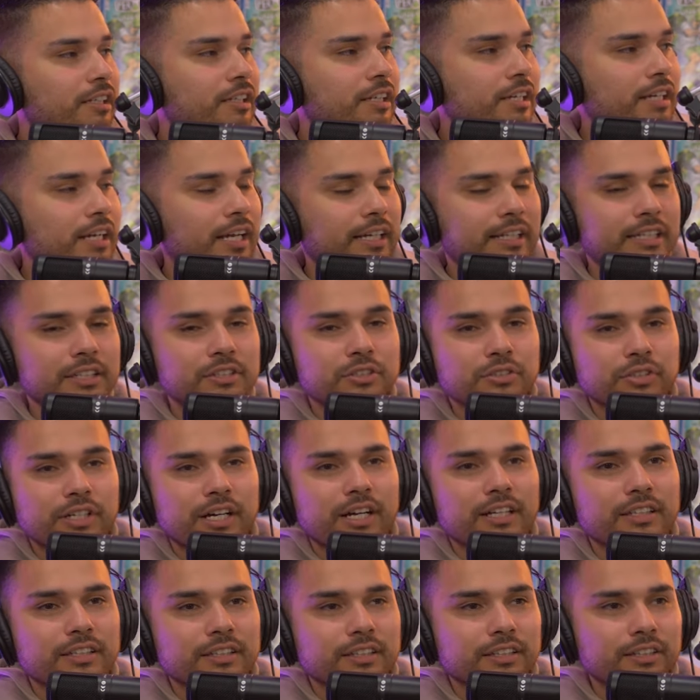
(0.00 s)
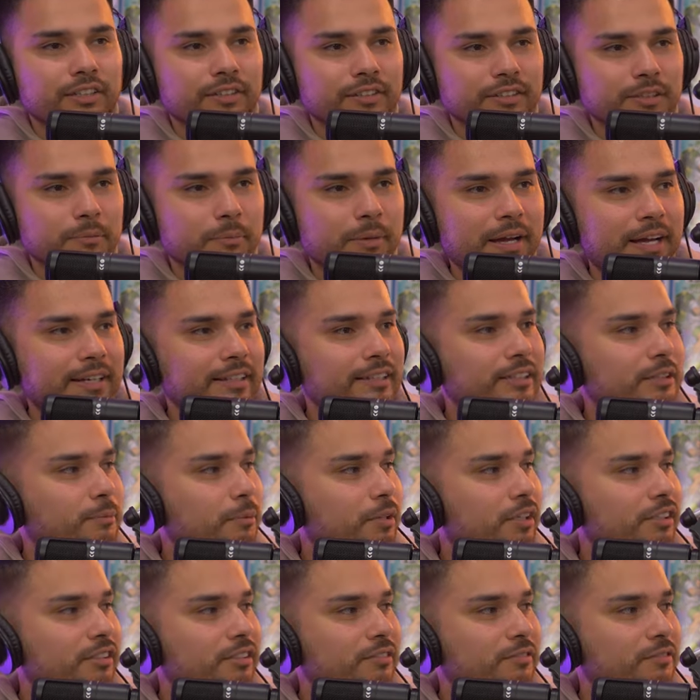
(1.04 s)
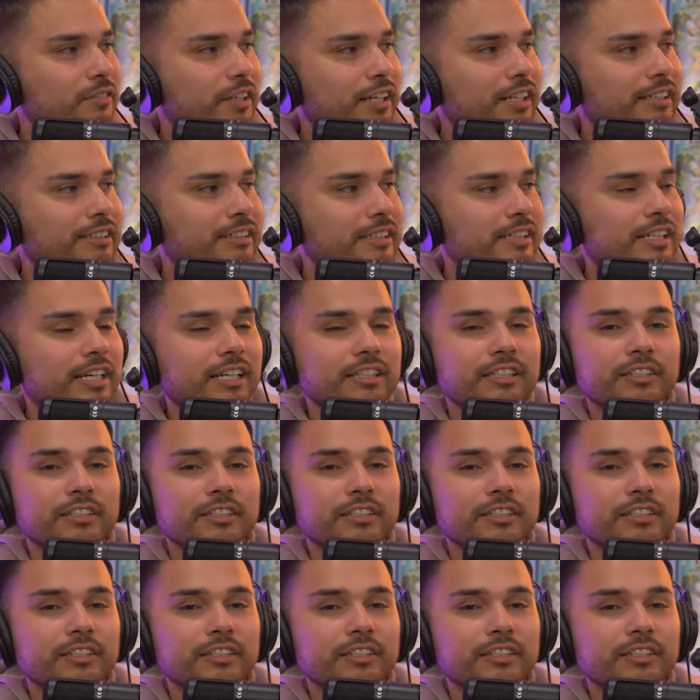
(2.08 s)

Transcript: And I kid you not, there is a Panda Express right next to now.